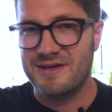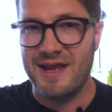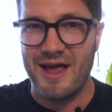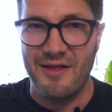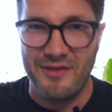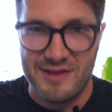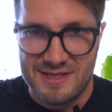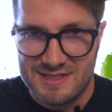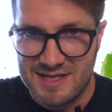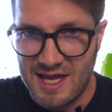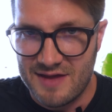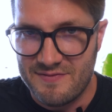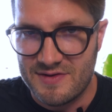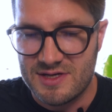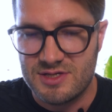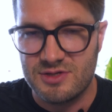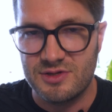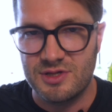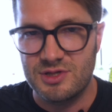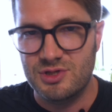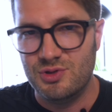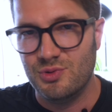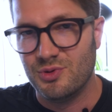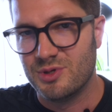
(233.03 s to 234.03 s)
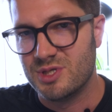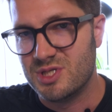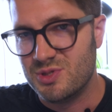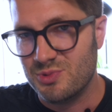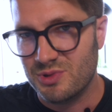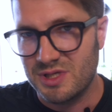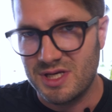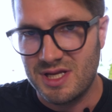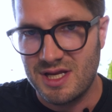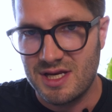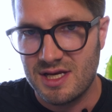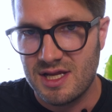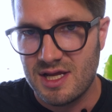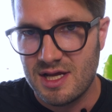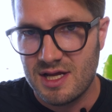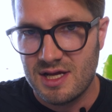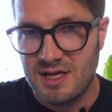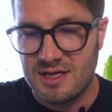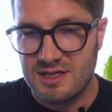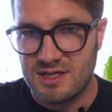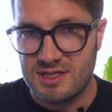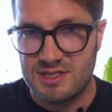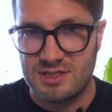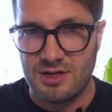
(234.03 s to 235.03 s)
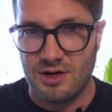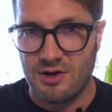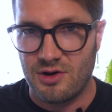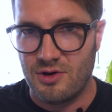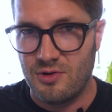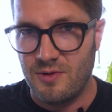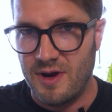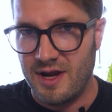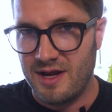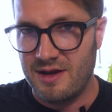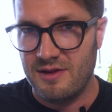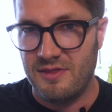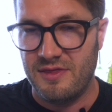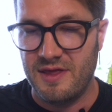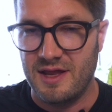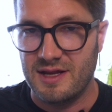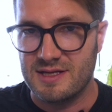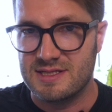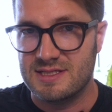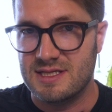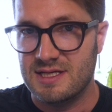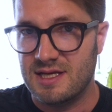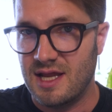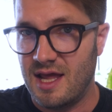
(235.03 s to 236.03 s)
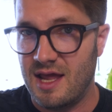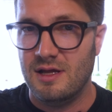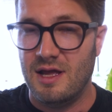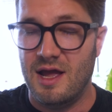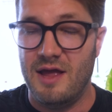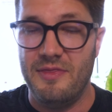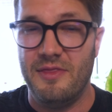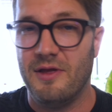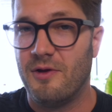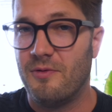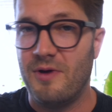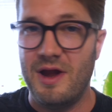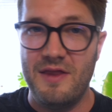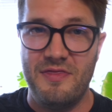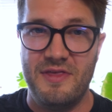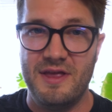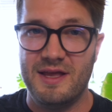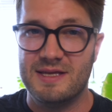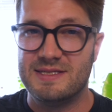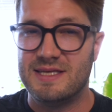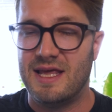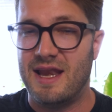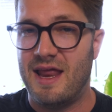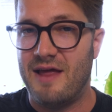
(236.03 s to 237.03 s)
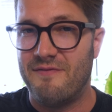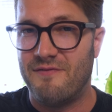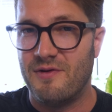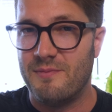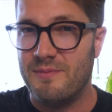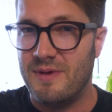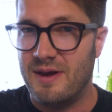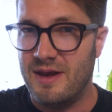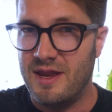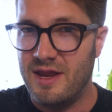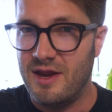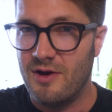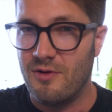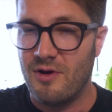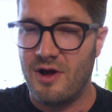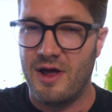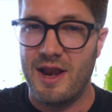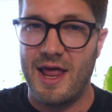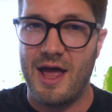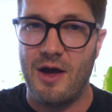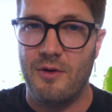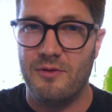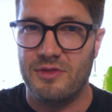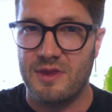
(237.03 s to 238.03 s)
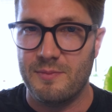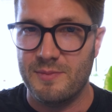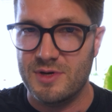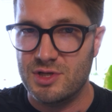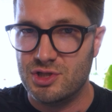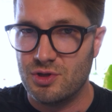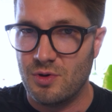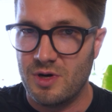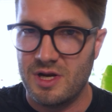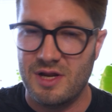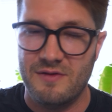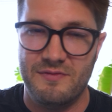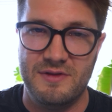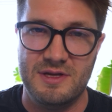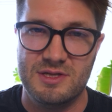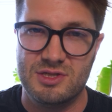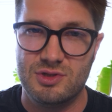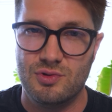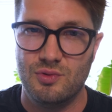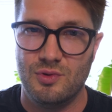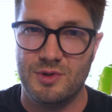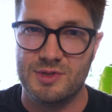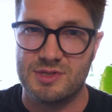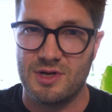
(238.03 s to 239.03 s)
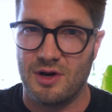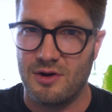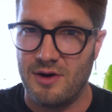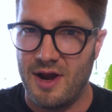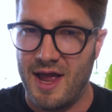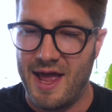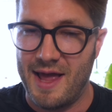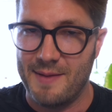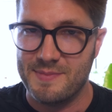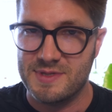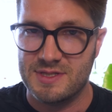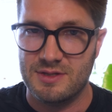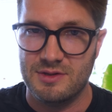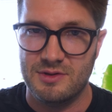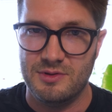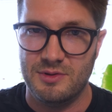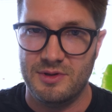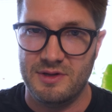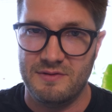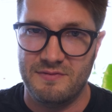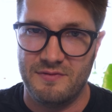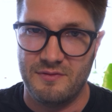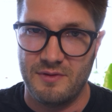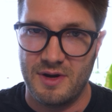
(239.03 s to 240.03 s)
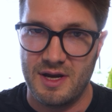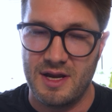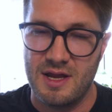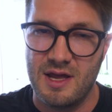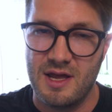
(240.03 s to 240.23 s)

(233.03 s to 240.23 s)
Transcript: now let's dive into the tools you will need to start creating things today. And the great thing is that from here on out, the majority of these tools are absolutely free.